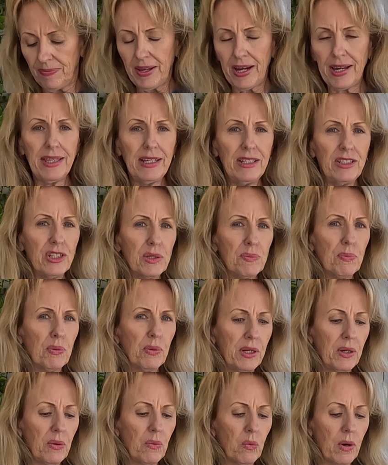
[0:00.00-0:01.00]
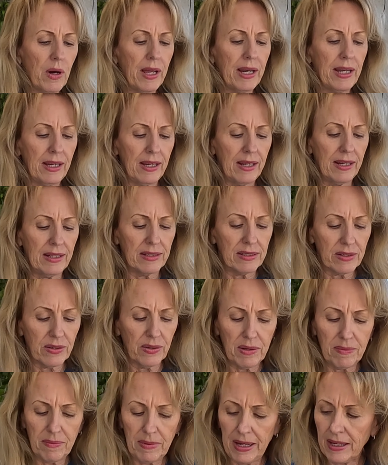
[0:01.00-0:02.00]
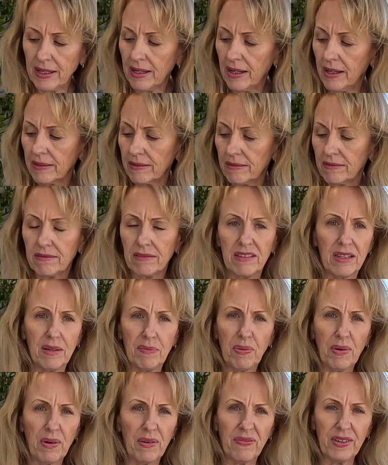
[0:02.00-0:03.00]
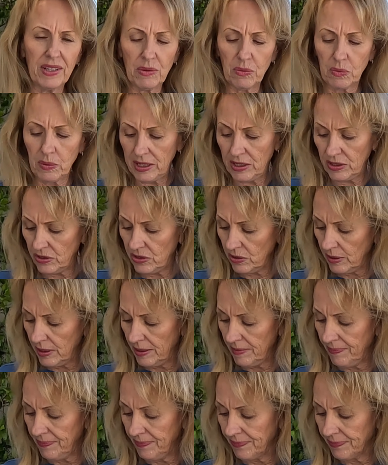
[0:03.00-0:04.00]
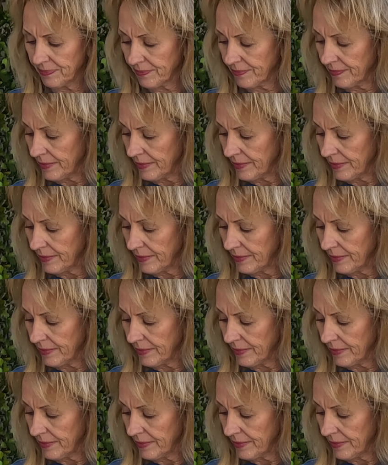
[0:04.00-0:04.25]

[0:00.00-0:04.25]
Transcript: I think just putting 1 in is going to make the perfect way to do it.